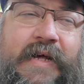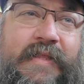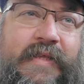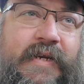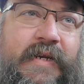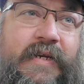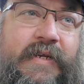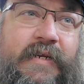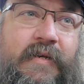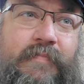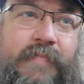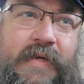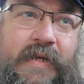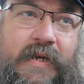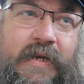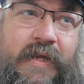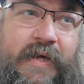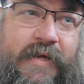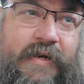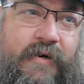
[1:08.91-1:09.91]
And then a little
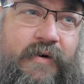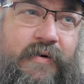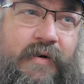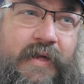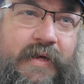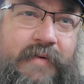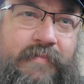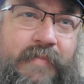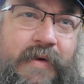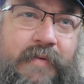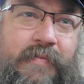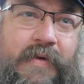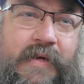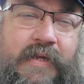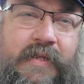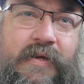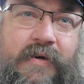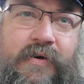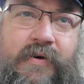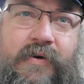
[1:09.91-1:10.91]
bit later, like maybe
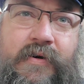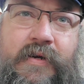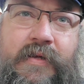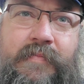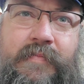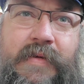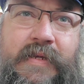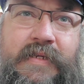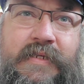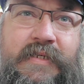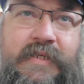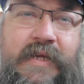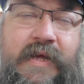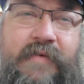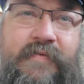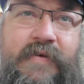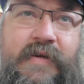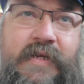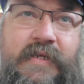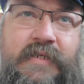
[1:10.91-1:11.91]
in the early mid
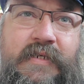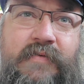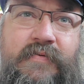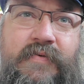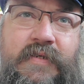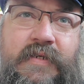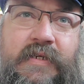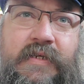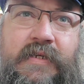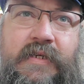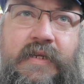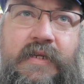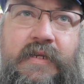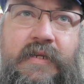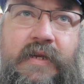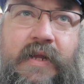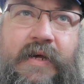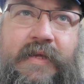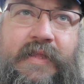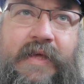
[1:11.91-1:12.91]
70s, he was into
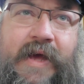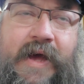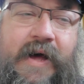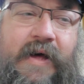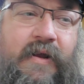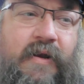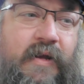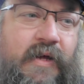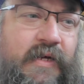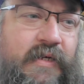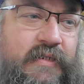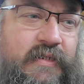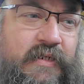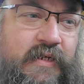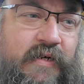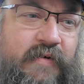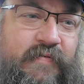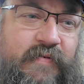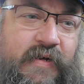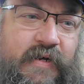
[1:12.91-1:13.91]
like the outlaw
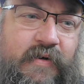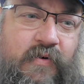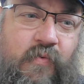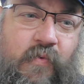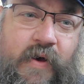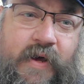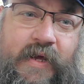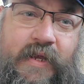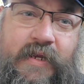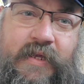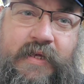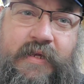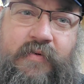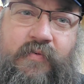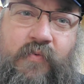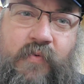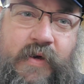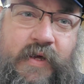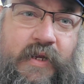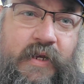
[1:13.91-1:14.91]
stuff, like
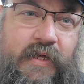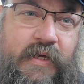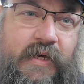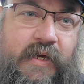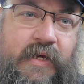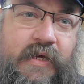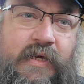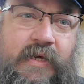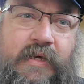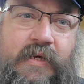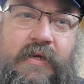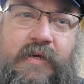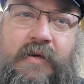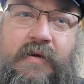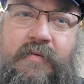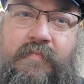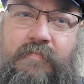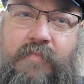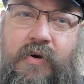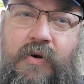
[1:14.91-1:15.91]
Waylon Willie,
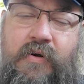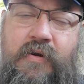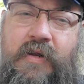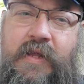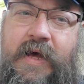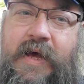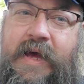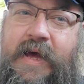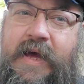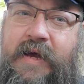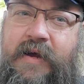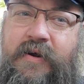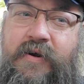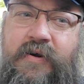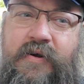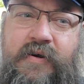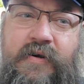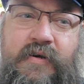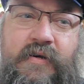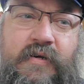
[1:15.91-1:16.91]
Merle Haggard,